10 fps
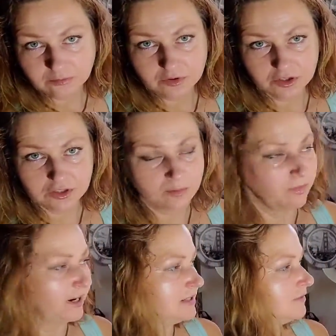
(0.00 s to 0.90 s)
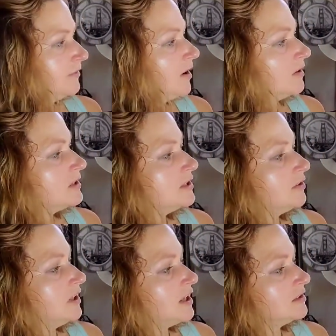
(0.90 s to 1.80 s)
just by default.
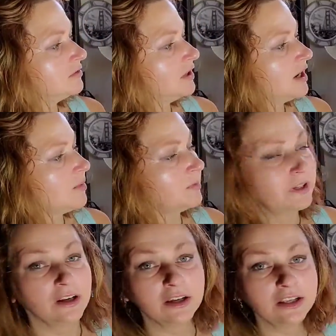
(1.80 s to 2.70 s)
So that's what's happening.